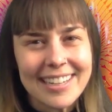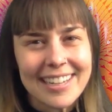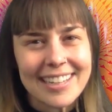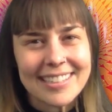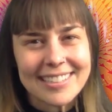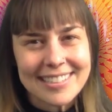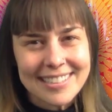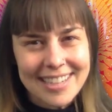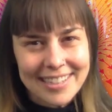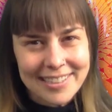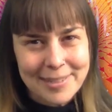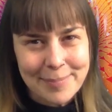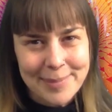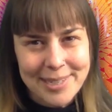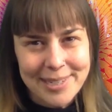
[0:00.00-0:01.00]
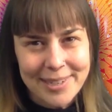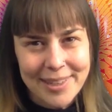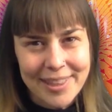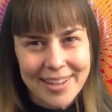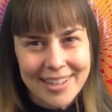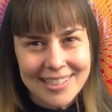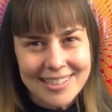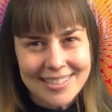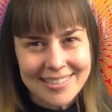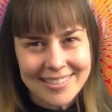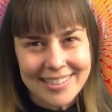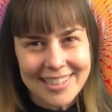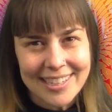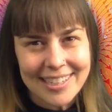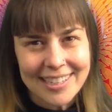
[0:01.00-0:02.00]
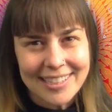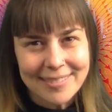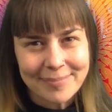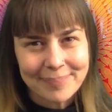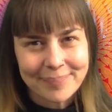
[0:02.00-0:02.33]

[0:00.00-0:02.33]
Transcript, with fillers: and stand up to your thoughts today.